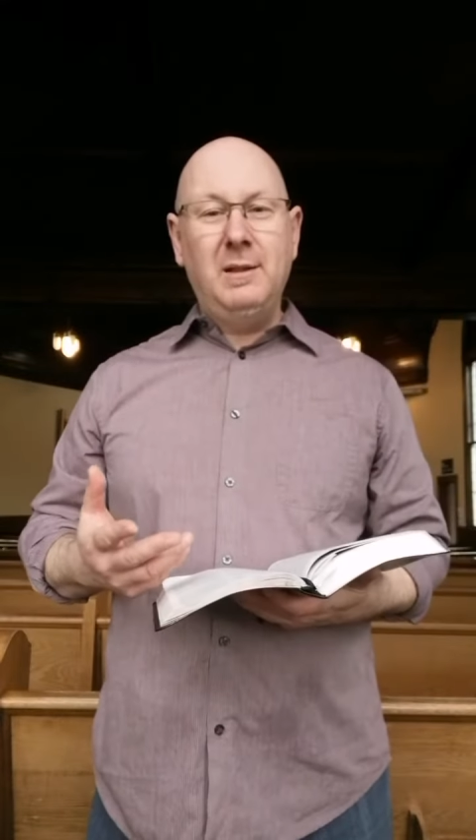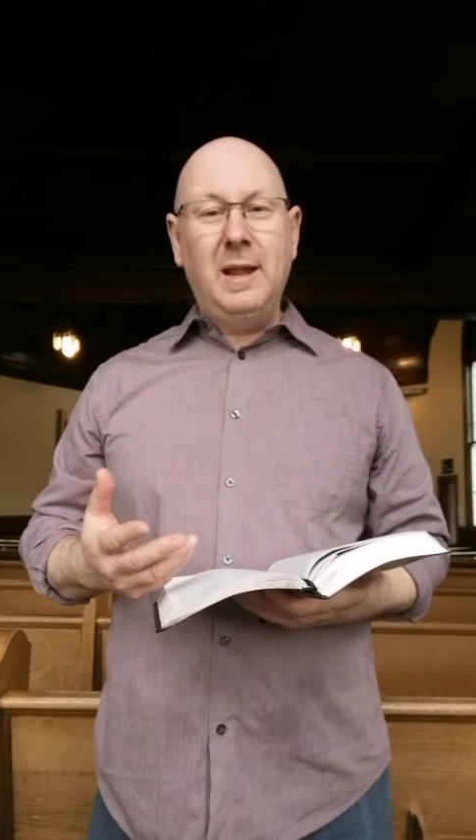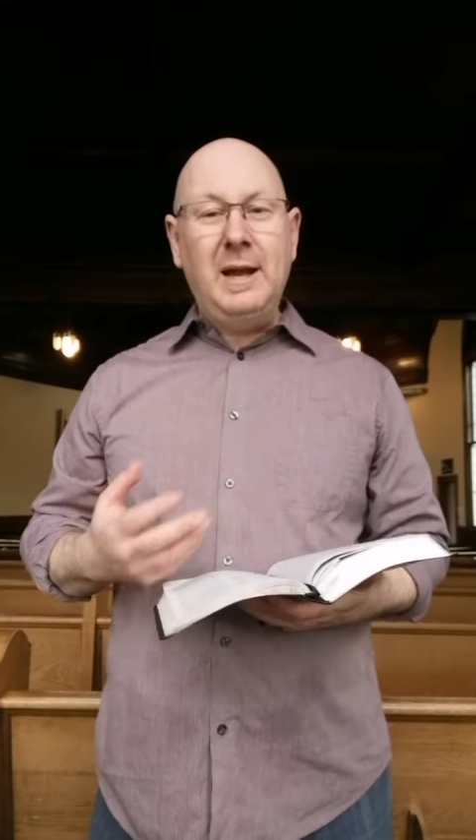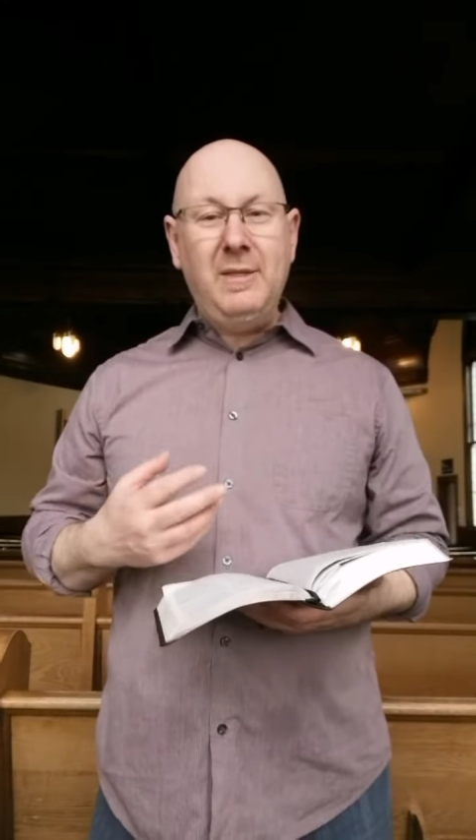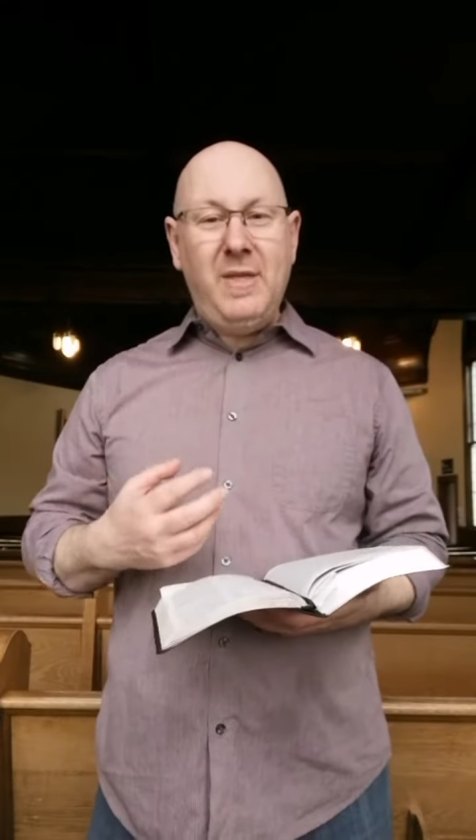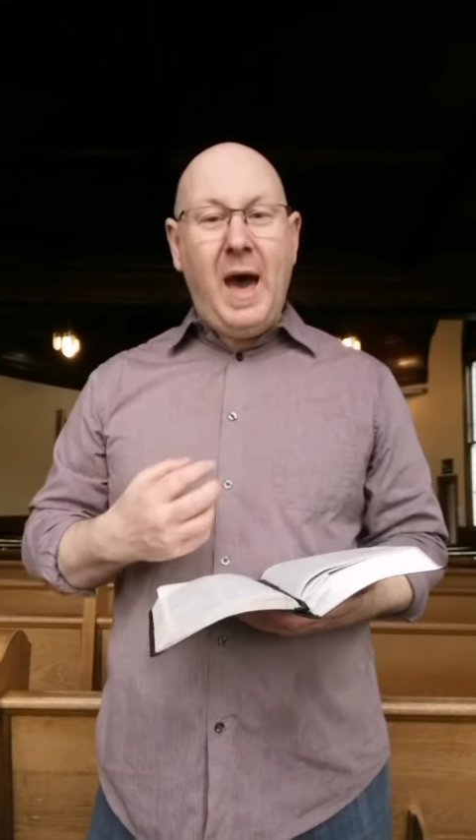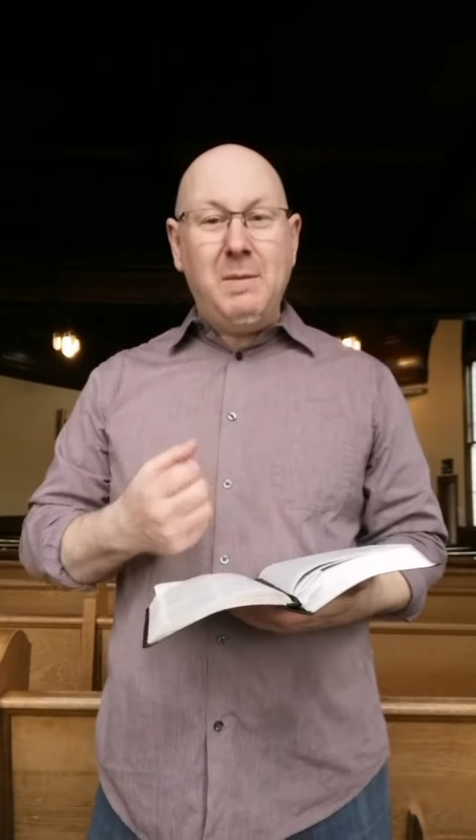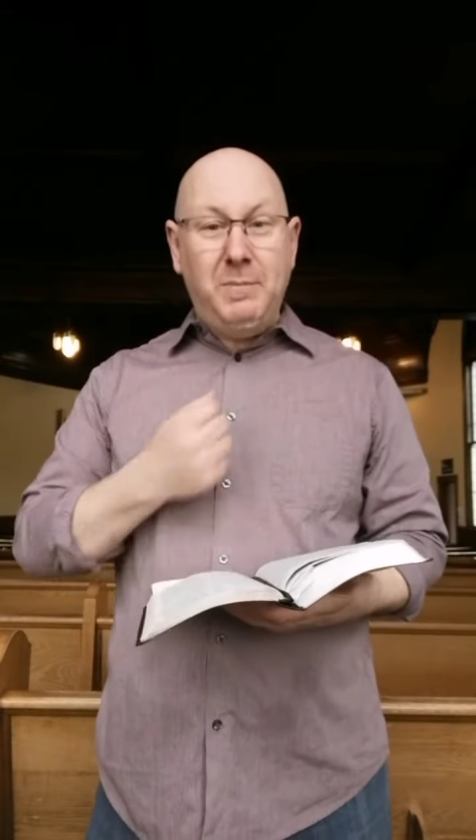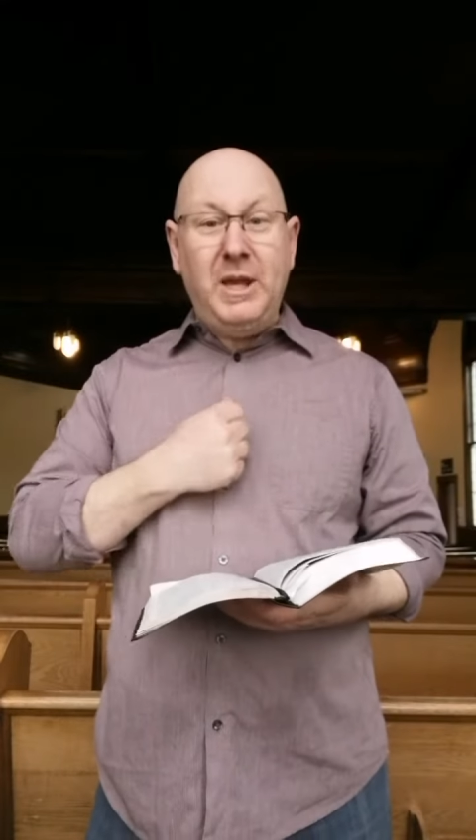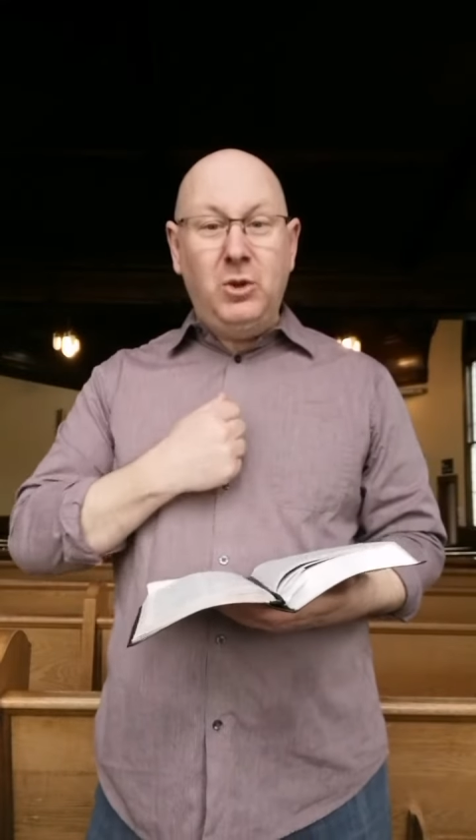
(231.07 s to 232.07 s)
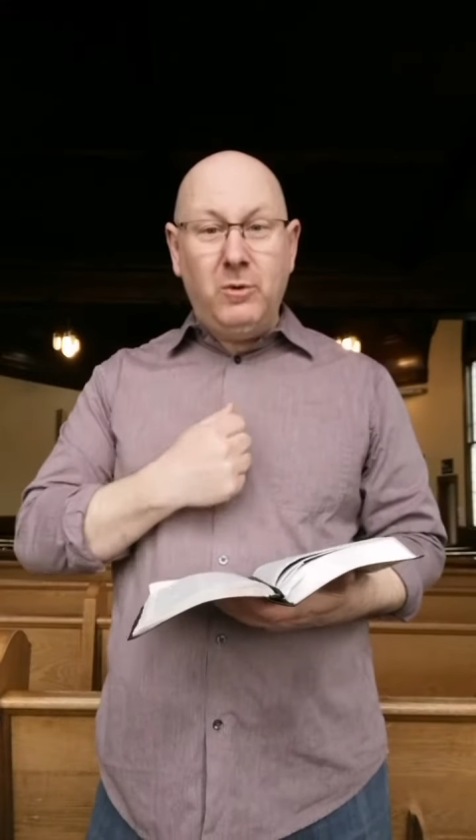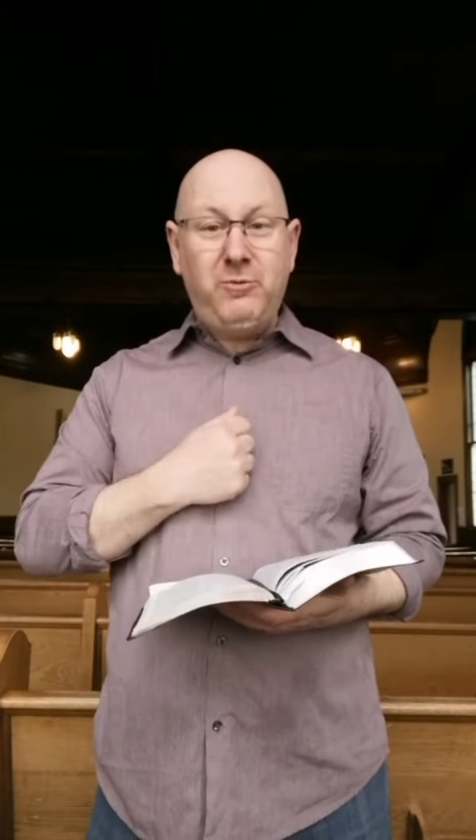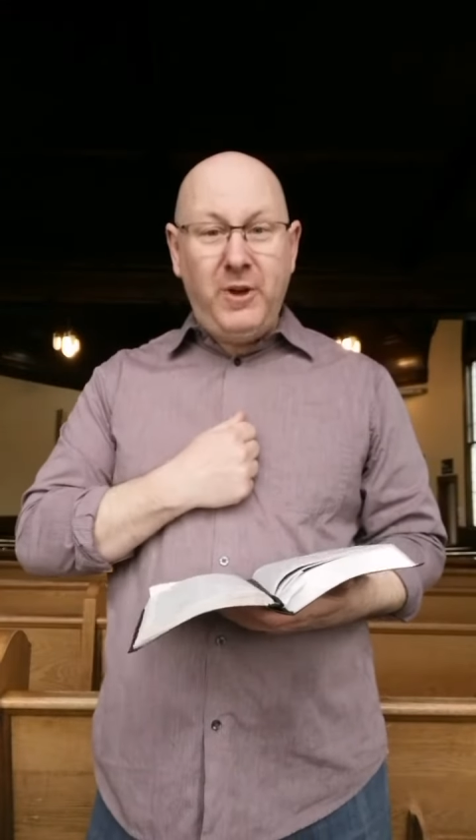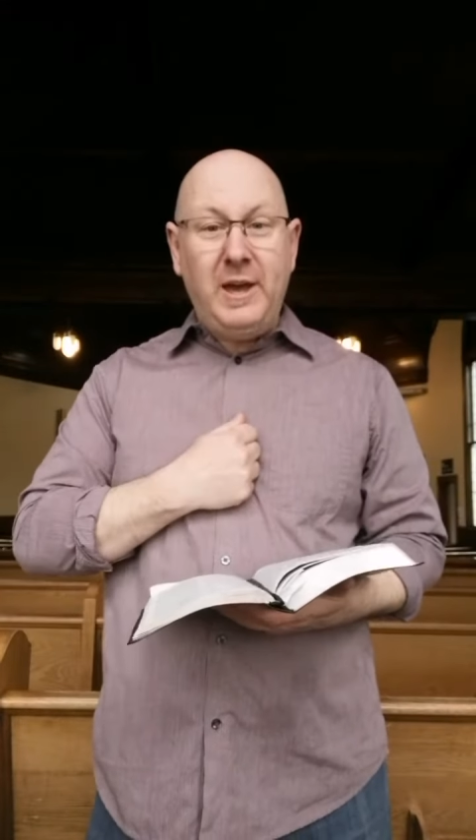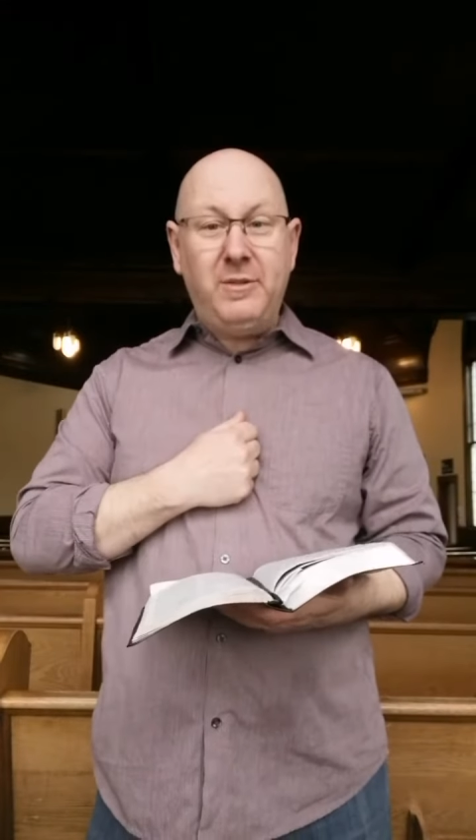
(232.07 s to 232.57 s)
letting that be your
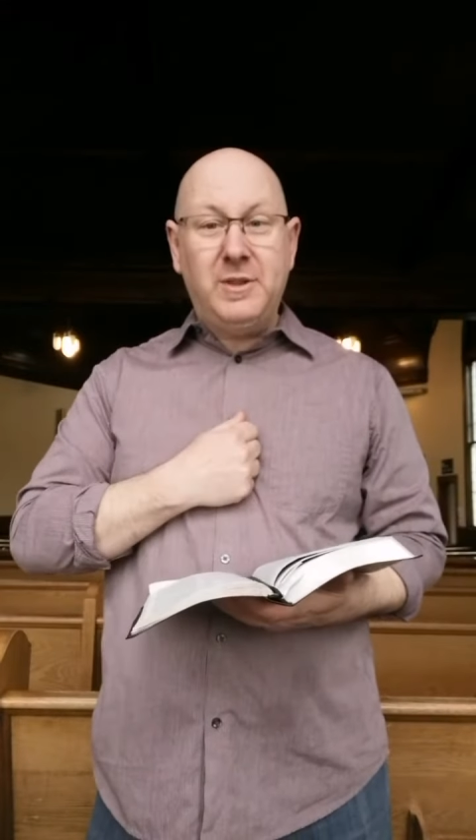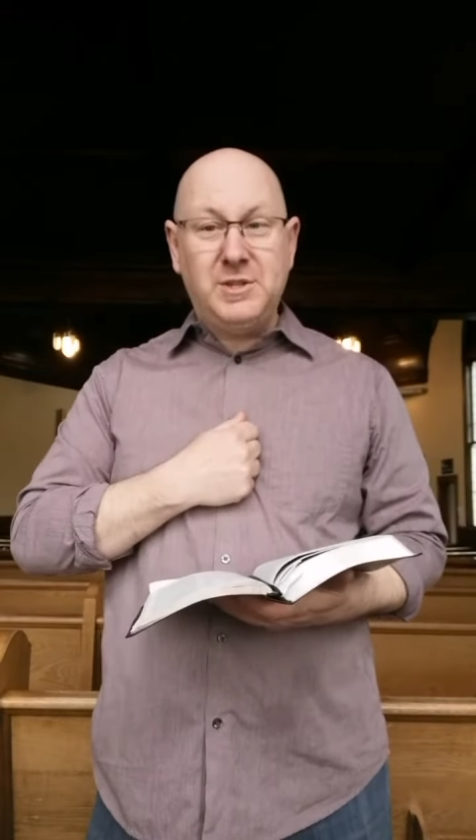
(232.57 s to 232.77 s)
faith,